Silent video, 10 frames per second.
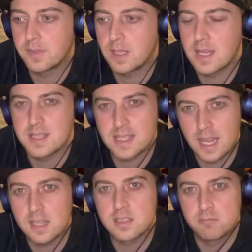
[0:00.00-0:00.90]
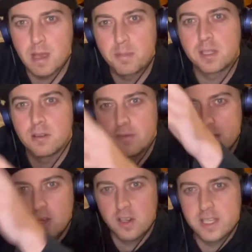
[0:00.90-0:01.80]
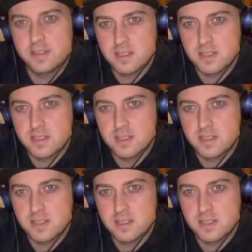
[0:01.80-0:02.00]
exact replica of it in the